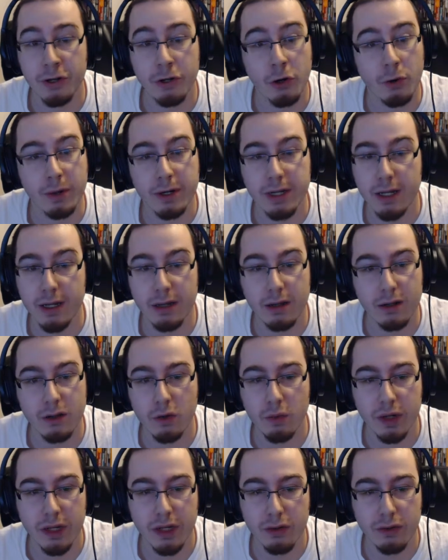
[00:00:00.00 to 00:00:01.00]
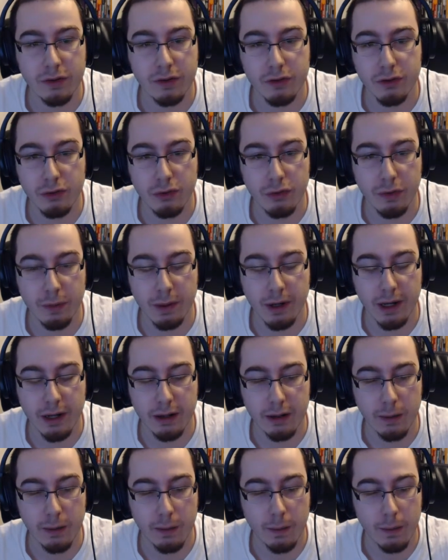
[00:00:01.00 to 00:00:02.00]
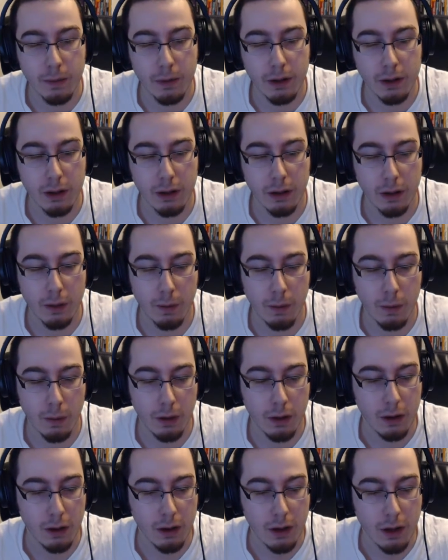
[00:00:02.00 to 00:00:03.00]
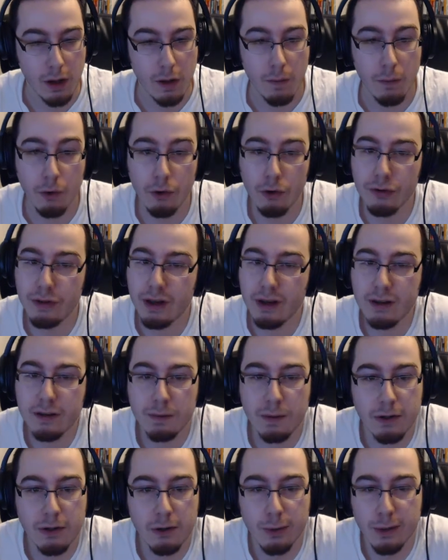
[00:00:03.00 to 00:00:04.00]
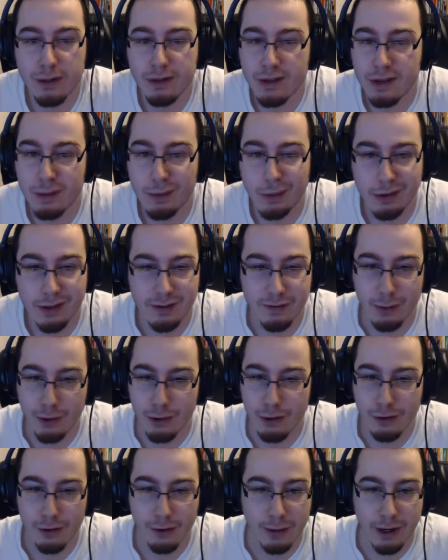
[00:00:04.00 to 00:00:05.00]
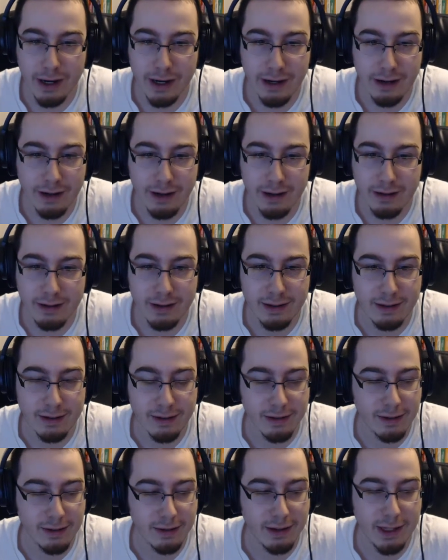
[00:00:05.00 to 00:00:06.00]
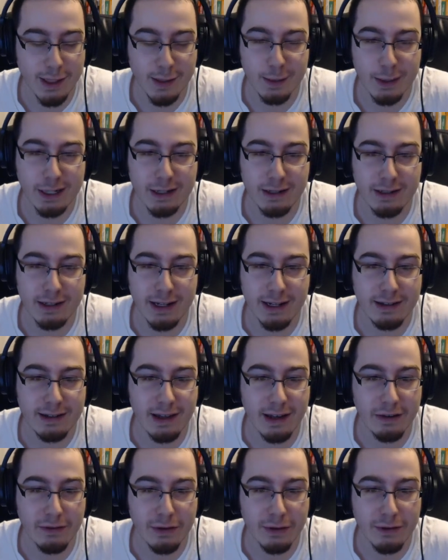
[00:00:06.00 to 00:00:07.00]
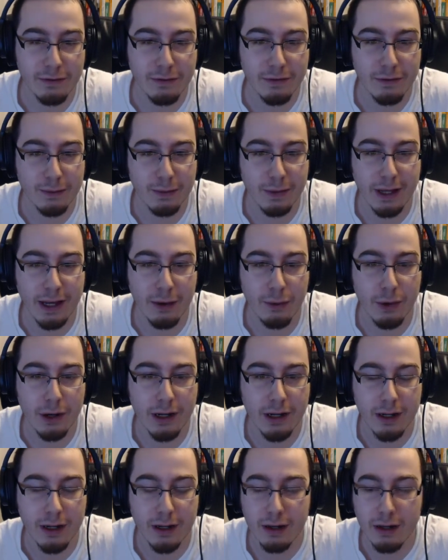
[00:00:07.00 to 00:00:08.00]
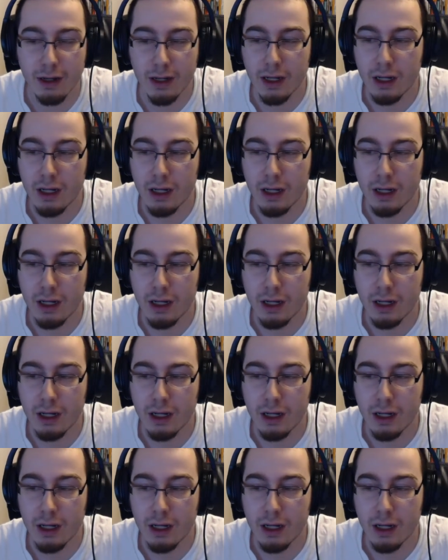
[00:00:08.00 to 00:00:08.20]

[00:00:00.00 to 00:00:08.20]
but nobody knows the truth behind it. Merle does, but nobody's gonna believe Merle, right? He's been a dick to everyone from day one.